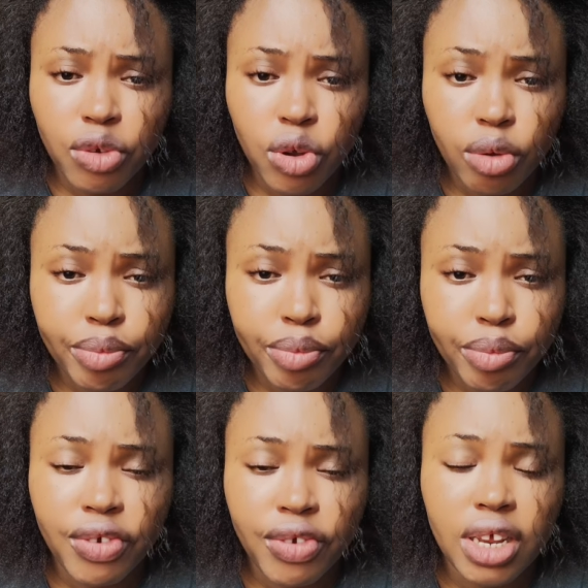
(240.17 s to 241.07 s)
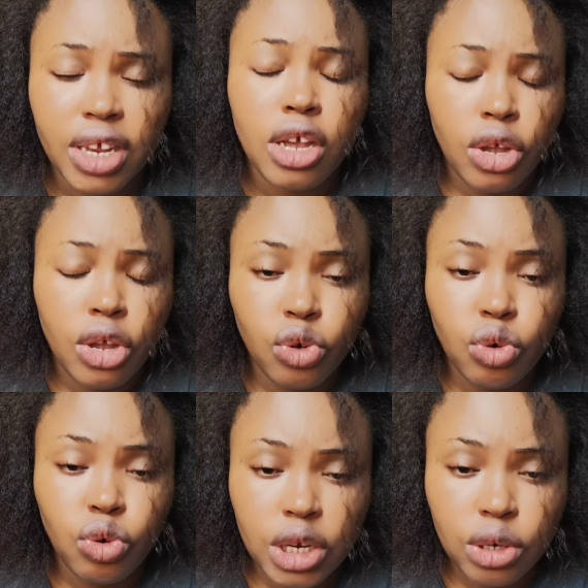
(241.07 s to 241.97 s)
will know you can
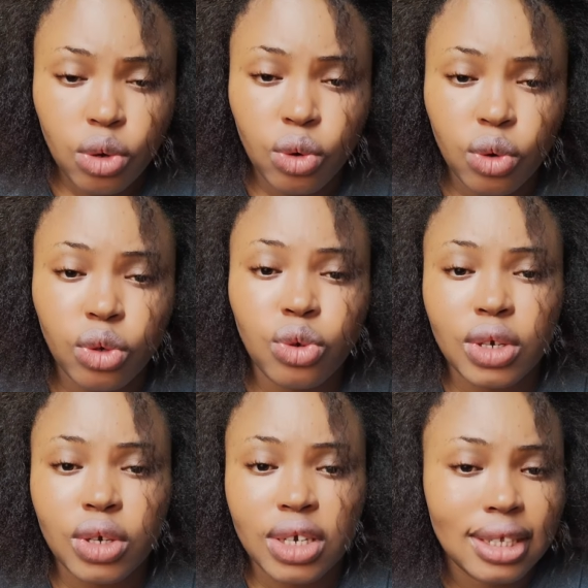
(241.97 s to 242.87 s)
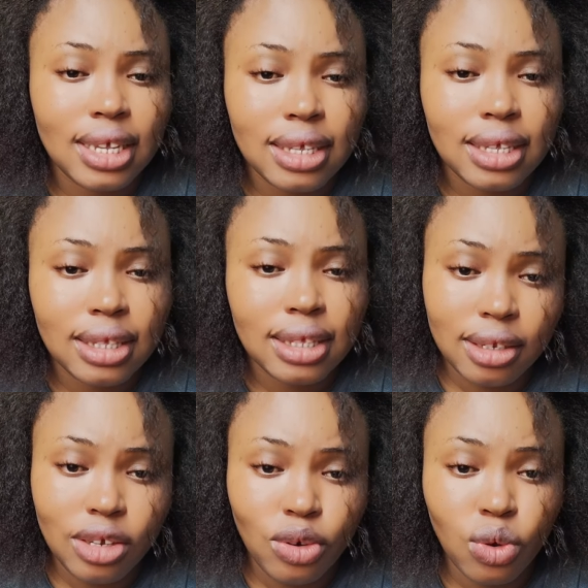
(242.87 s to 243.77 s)
start, you know, going for
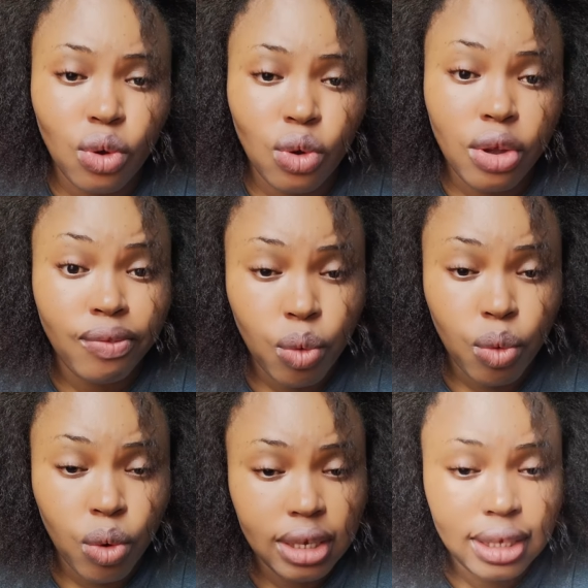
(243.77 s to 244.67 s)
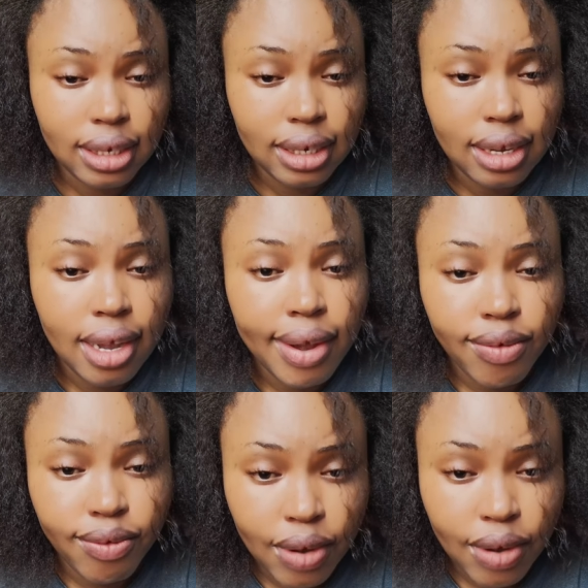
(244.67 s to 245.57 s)
quality fabrics. And
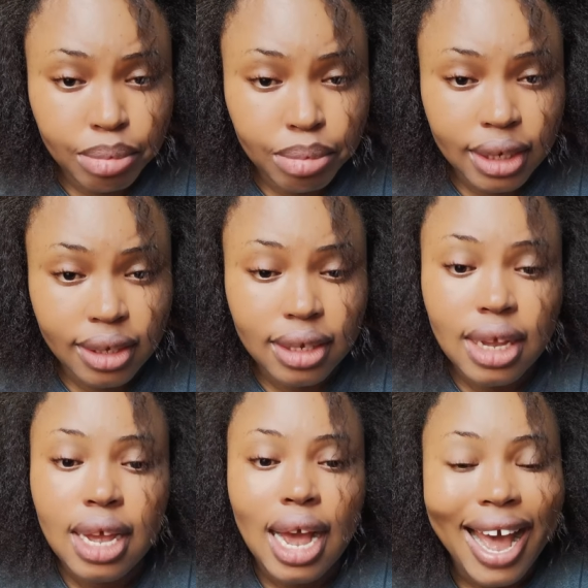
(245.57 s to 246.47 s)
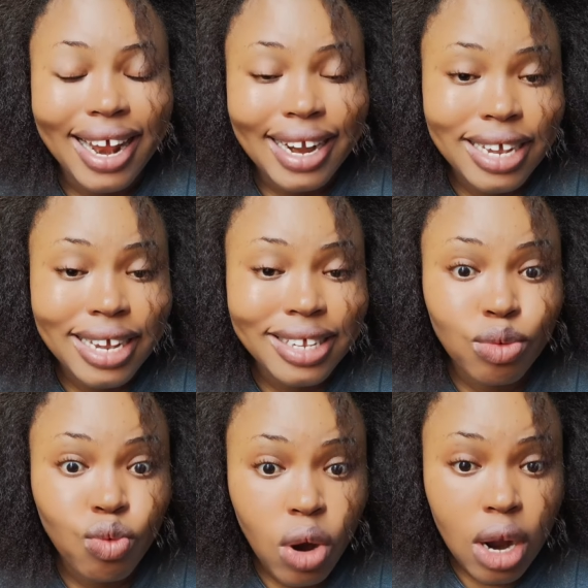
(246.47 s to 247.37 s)
as well, please
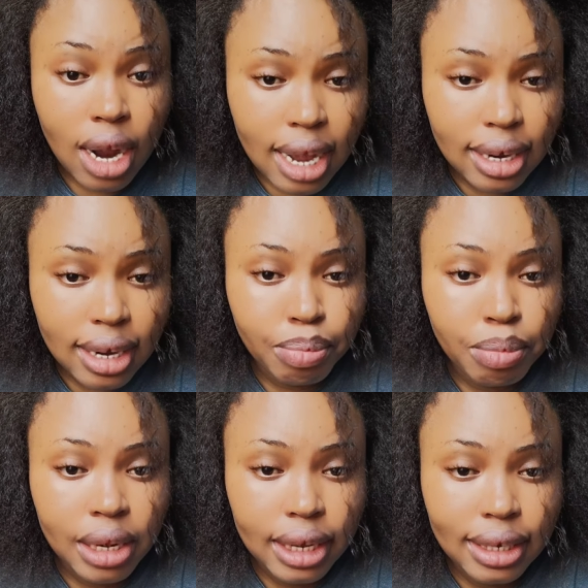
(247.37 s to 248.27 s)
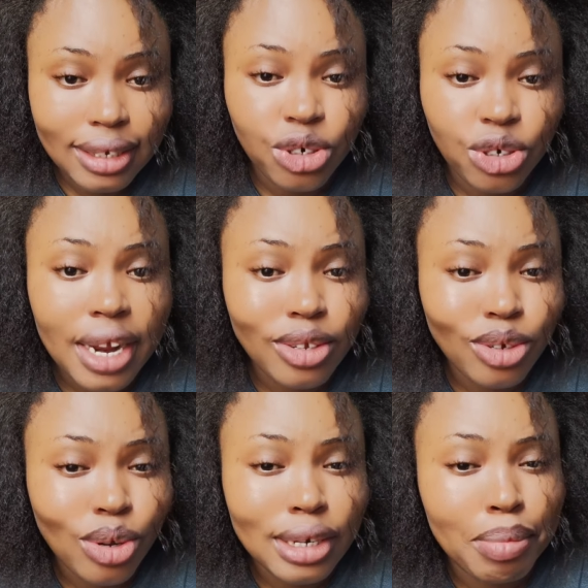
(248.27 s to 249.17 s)
try it on the pattern paper
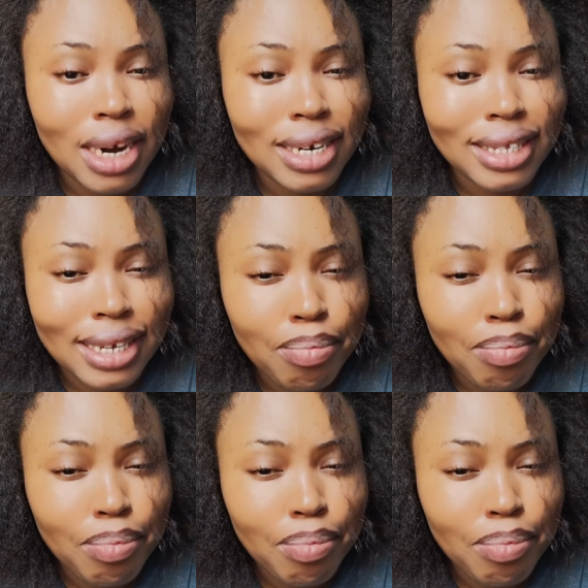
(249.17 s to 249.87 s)
first